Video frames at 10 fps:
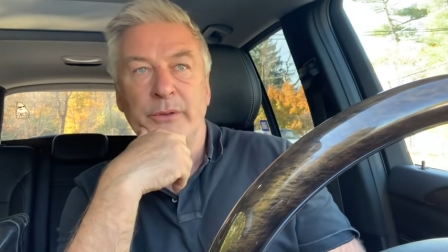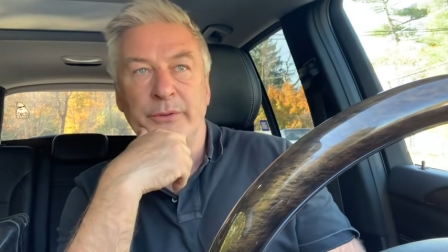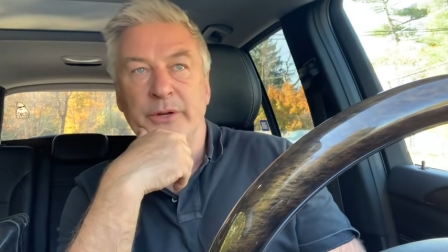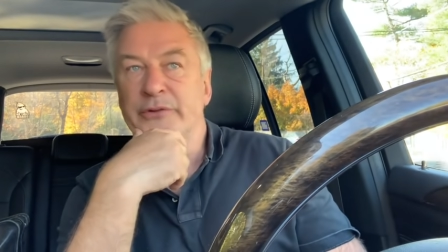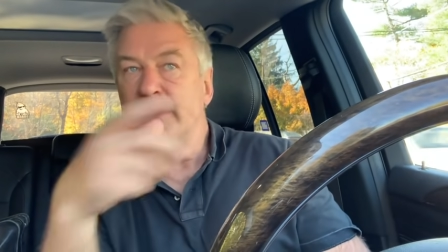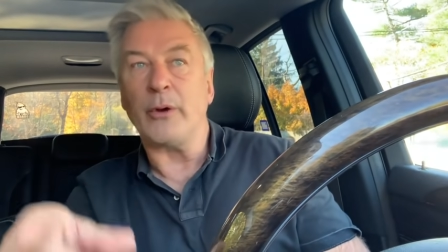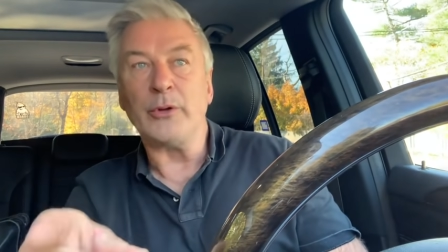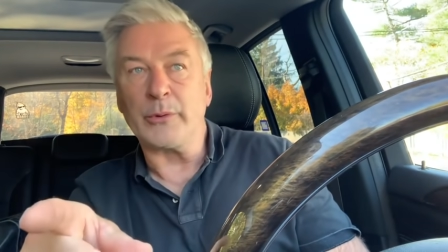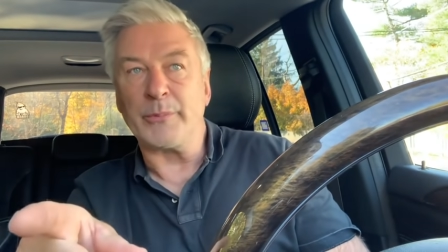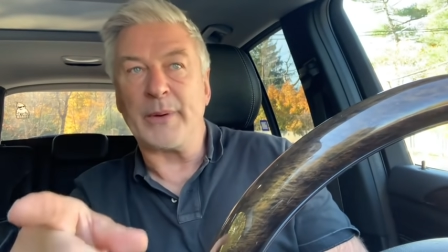They're going to say, "Oh,
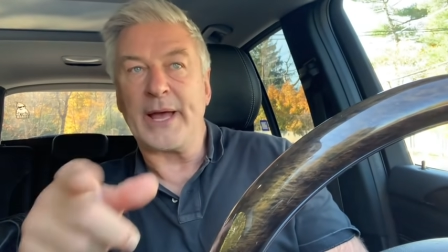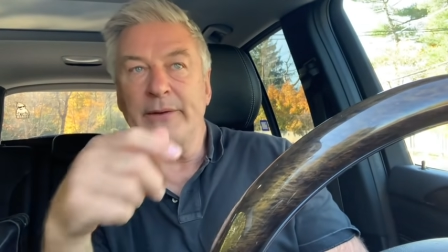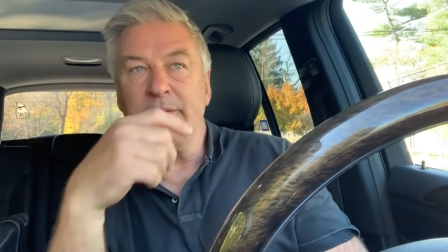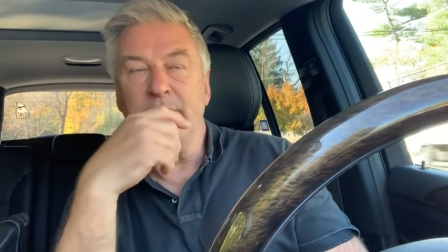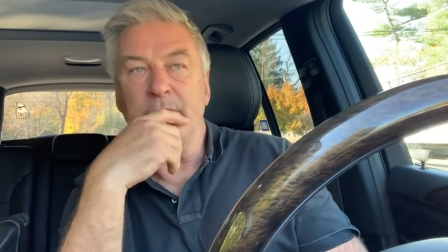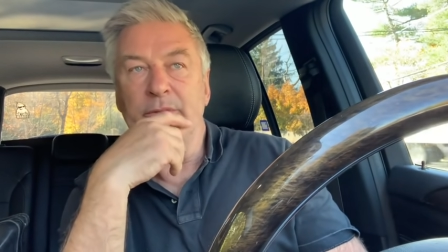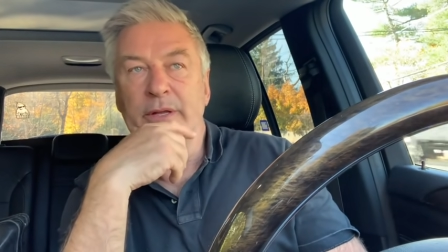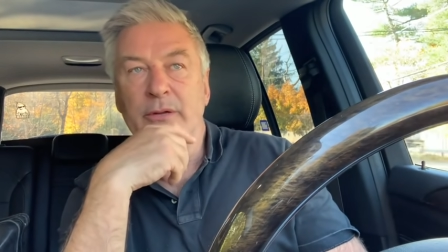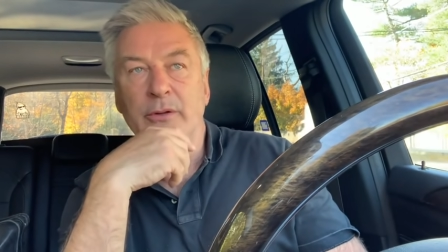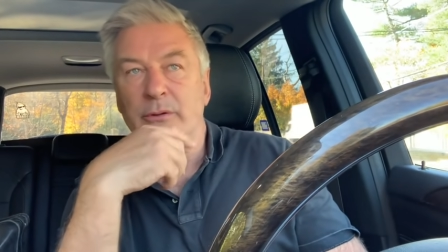look what Biden you know
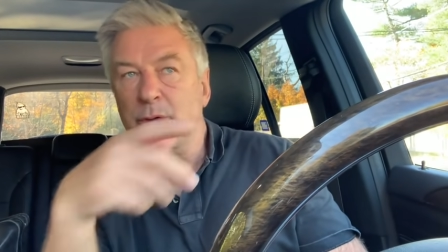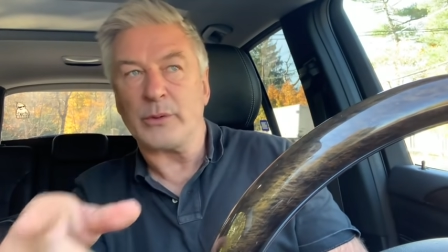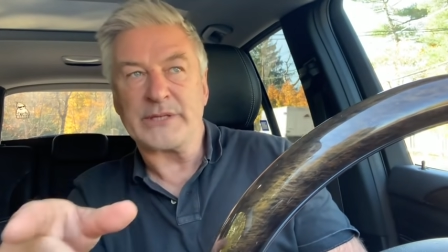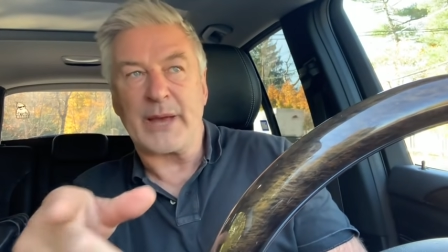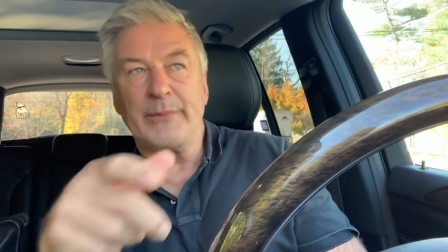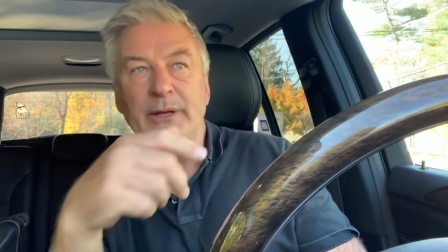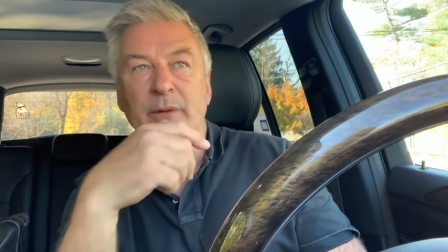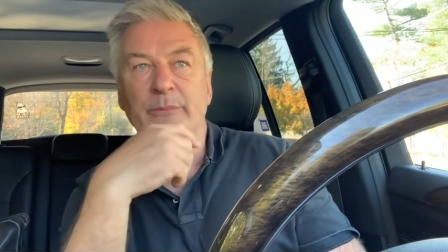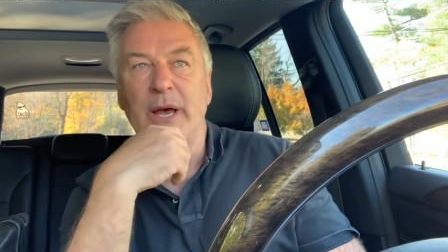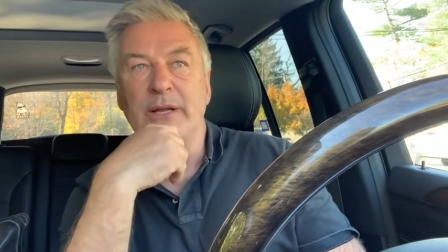did. Look, look what's happening
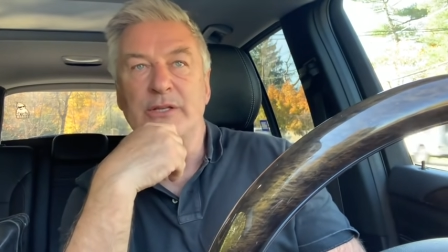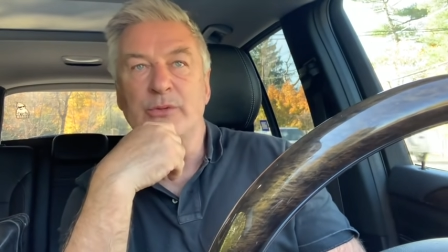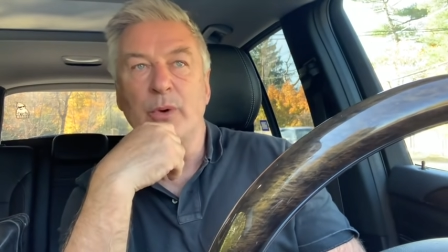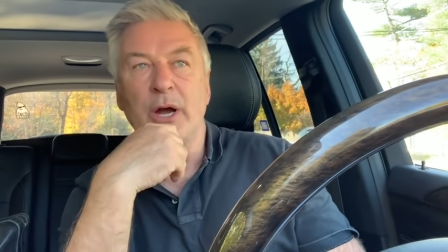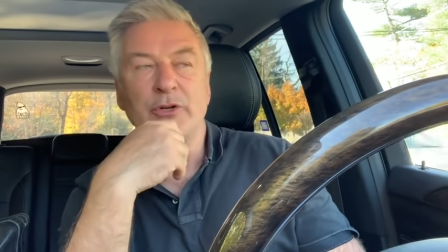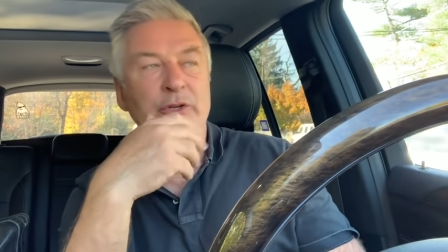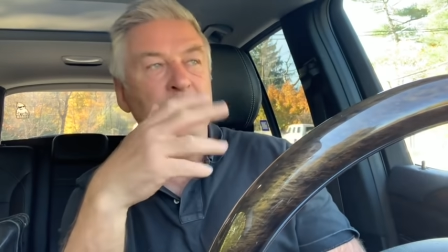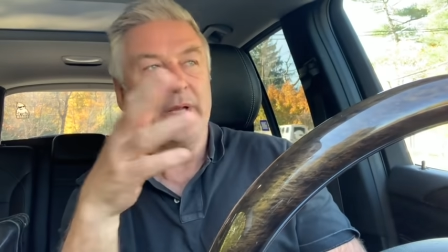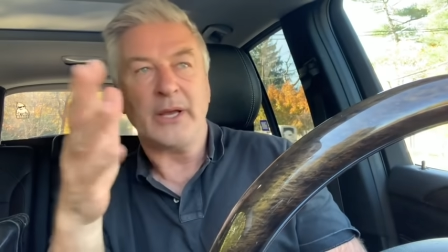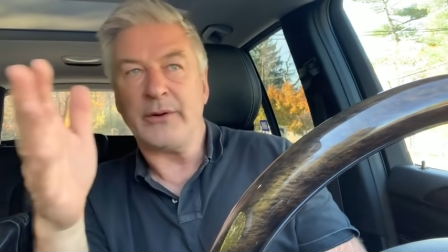on Biden's watch,"
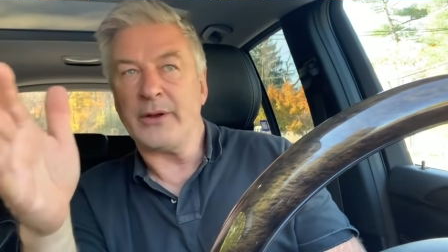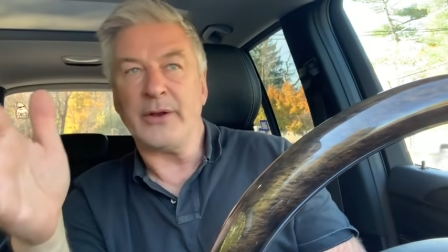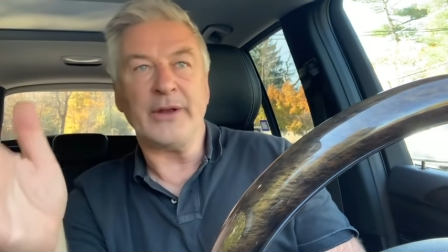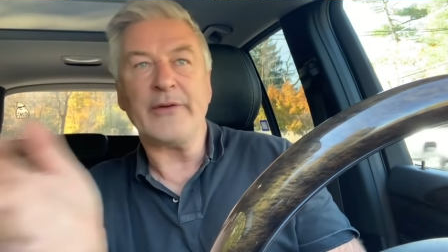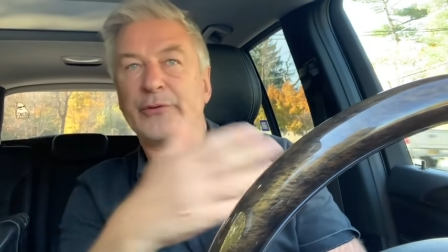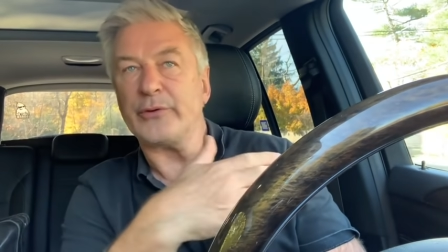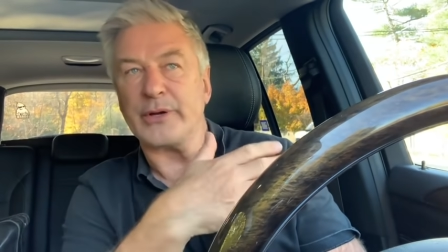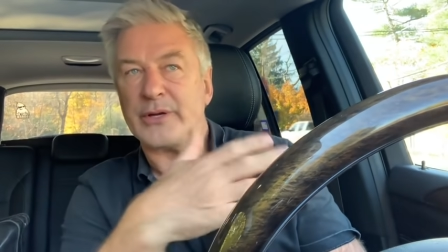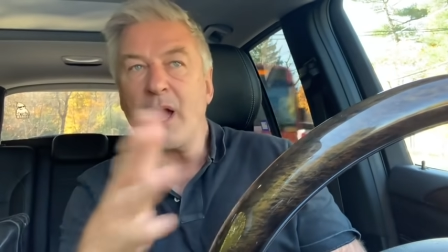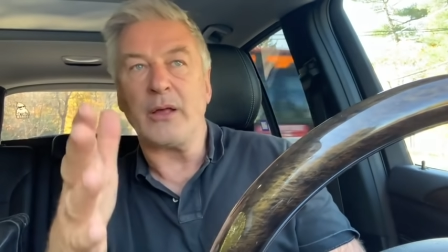and, and never
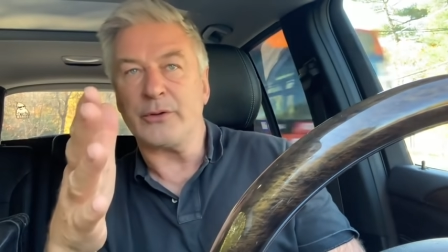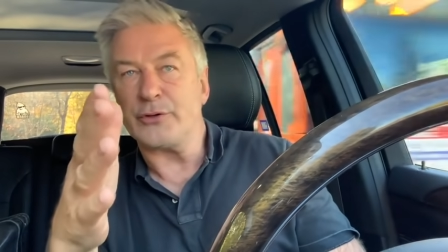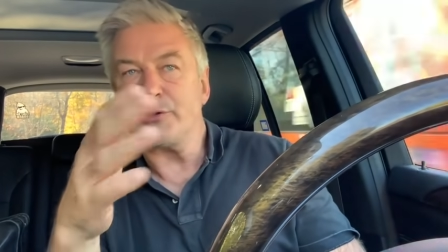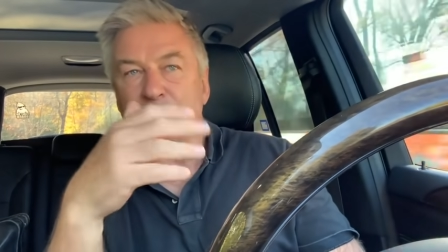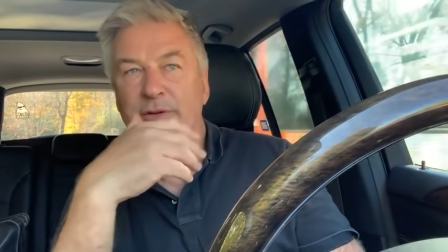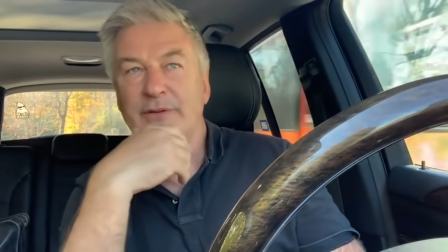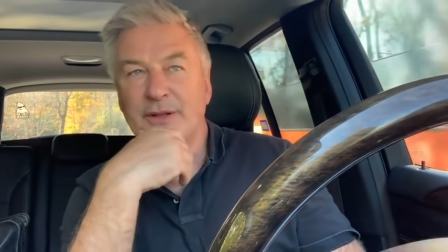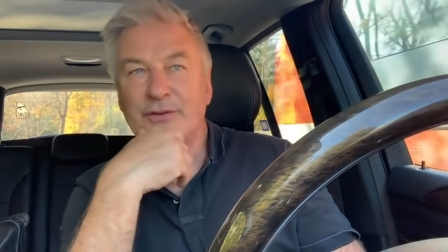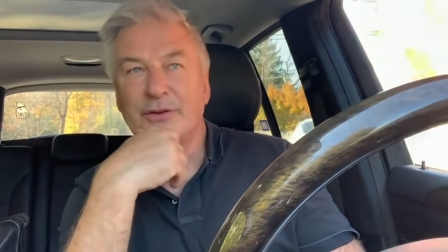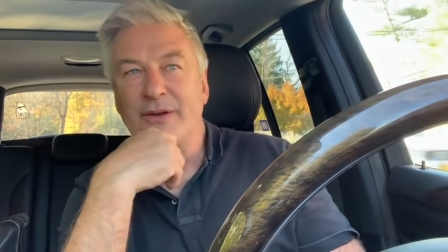acknowledge
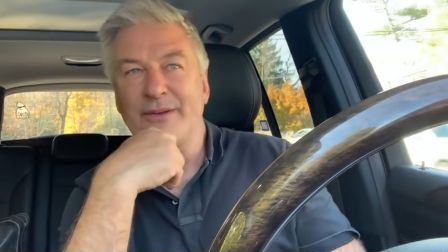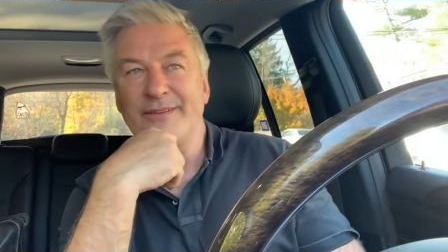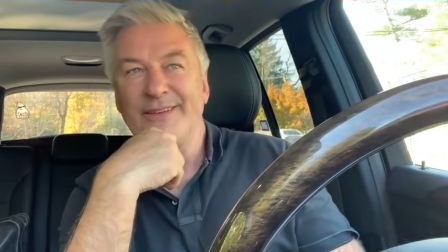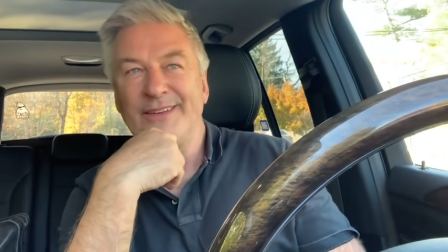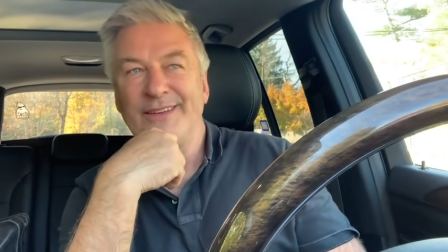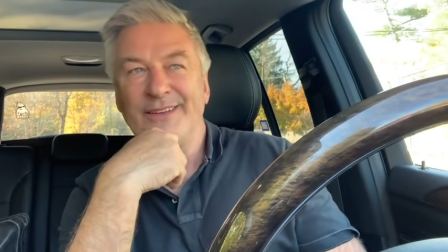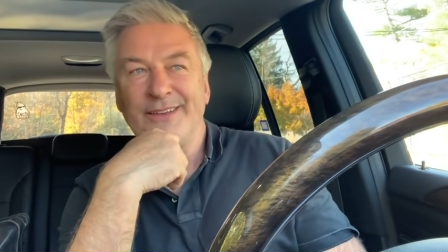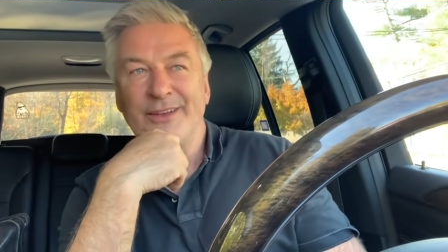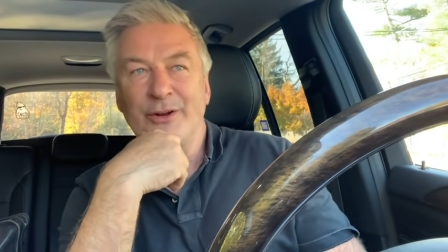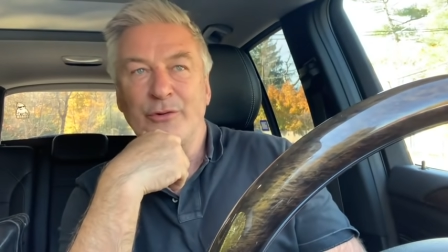that uh,
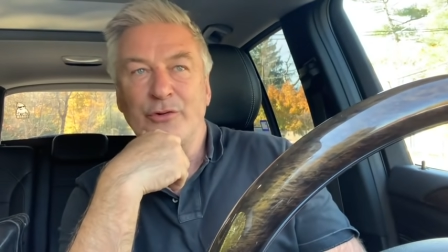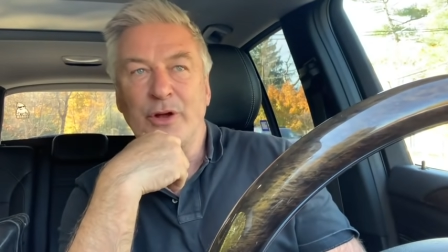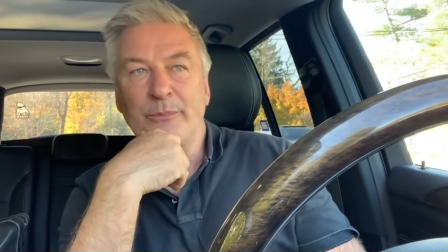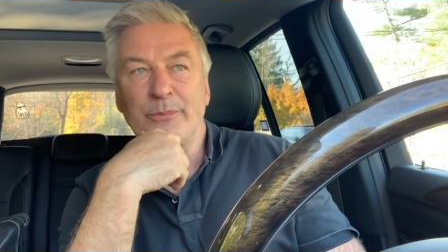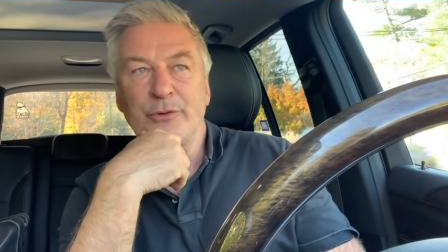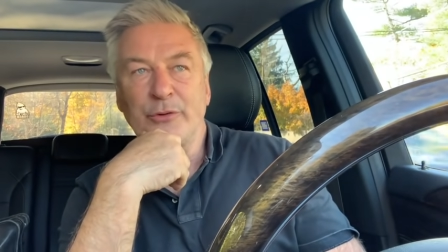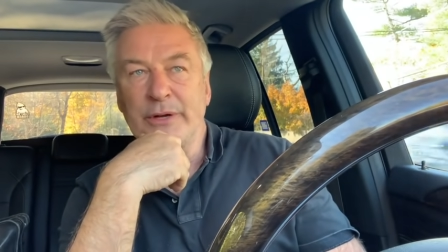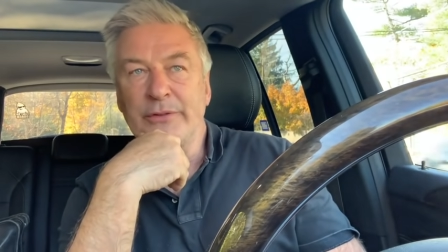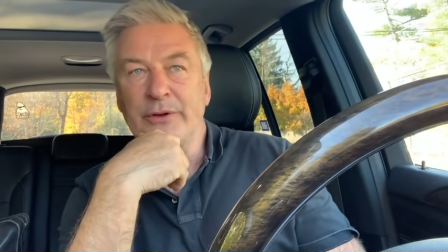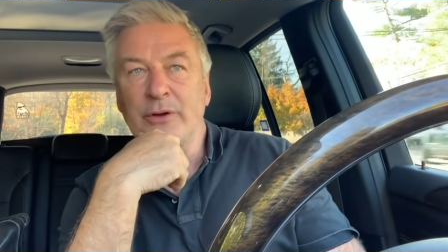you know Trump
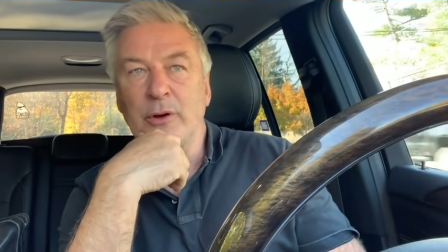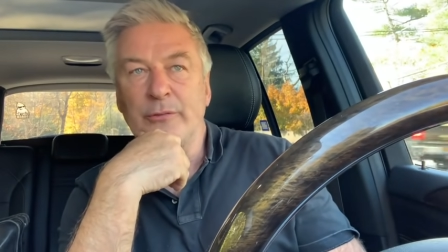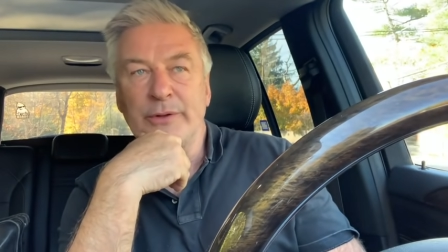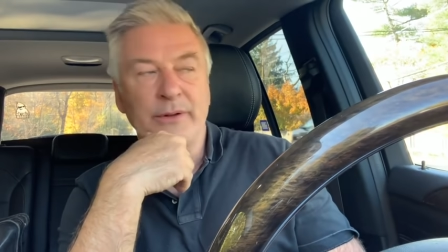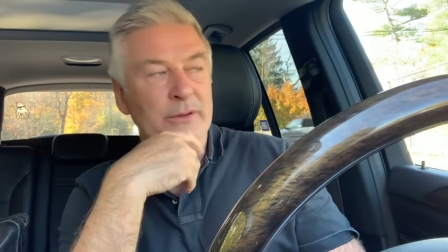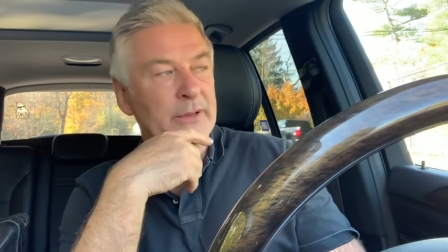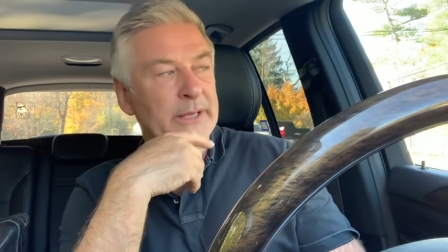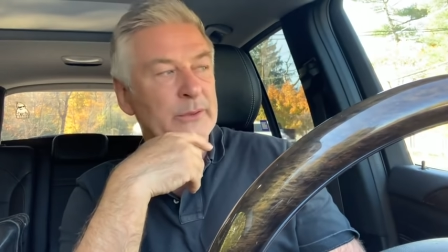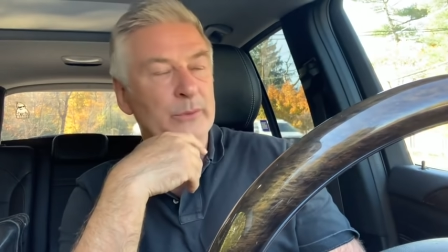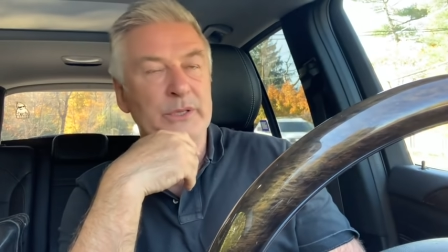treated the COVID like
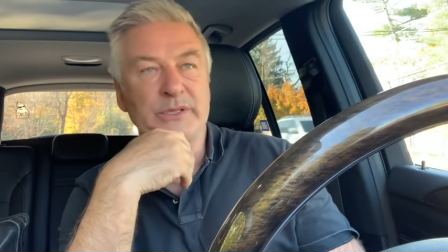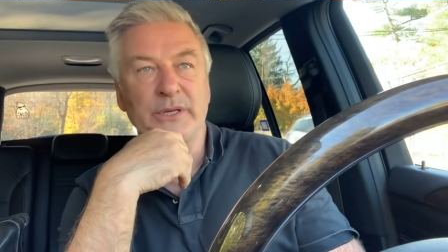it was.